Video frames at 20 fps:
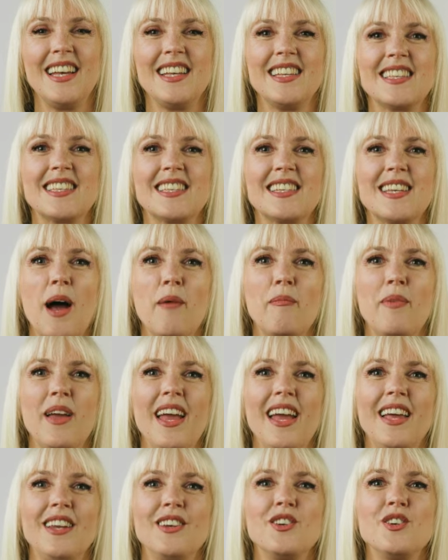step
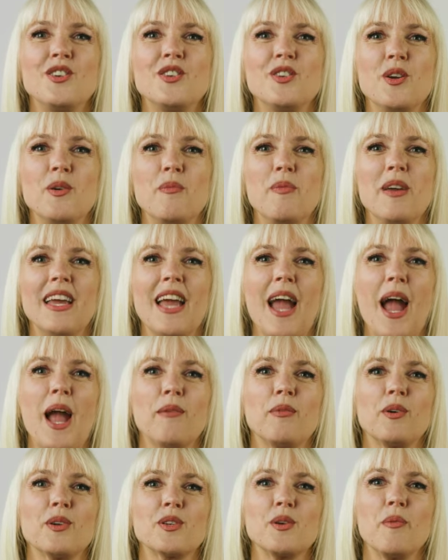into being
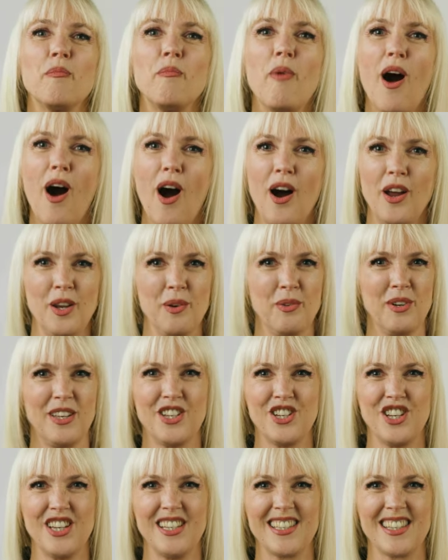able to partner
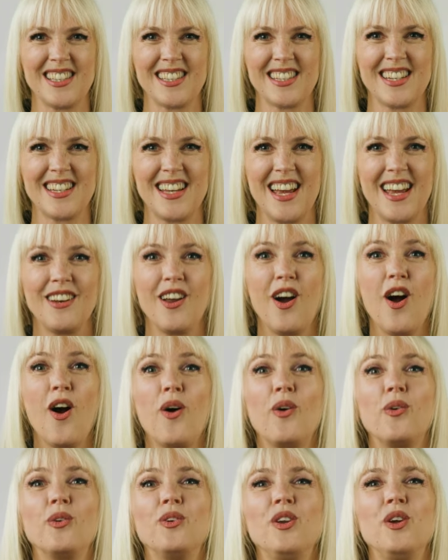with Jesus today in a
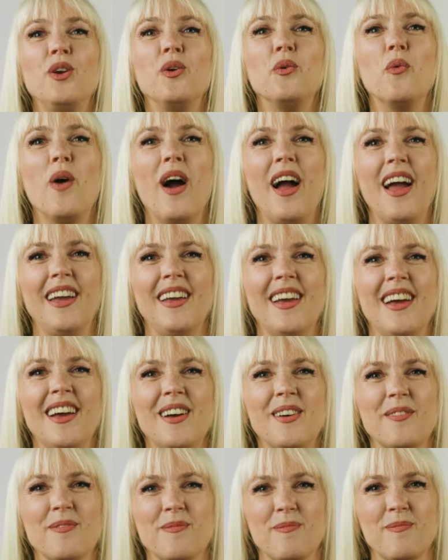whole new way.
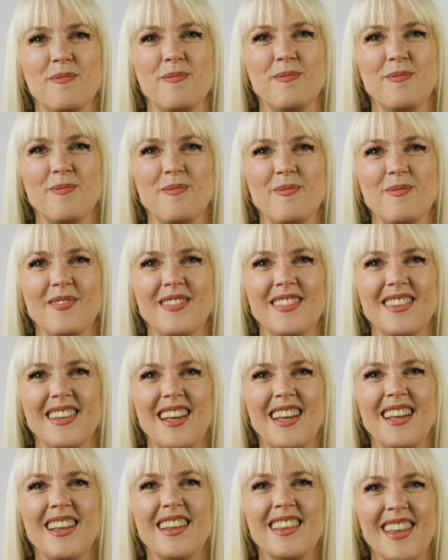
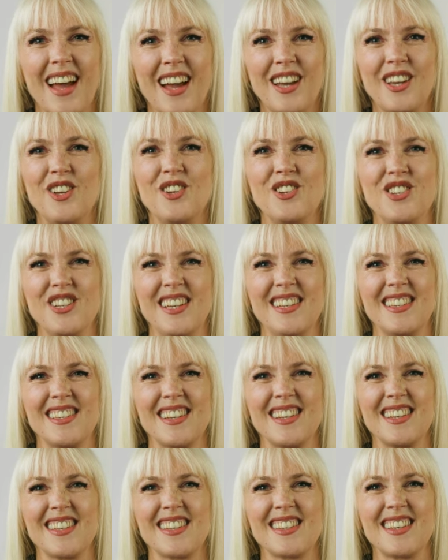Thank you,
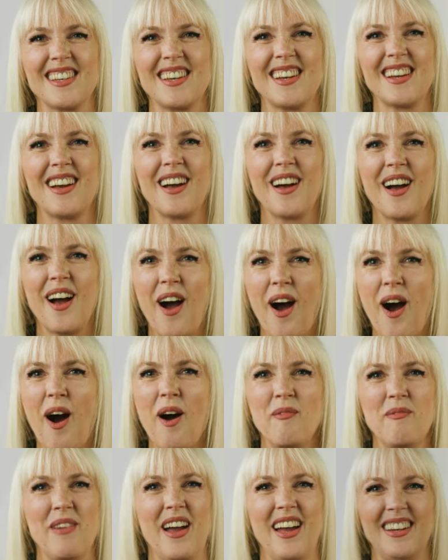Jesus.
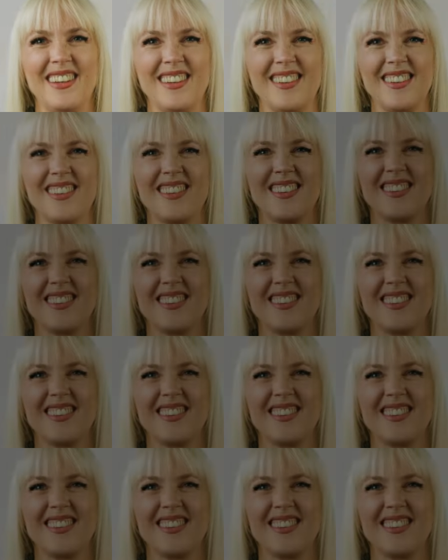Amen.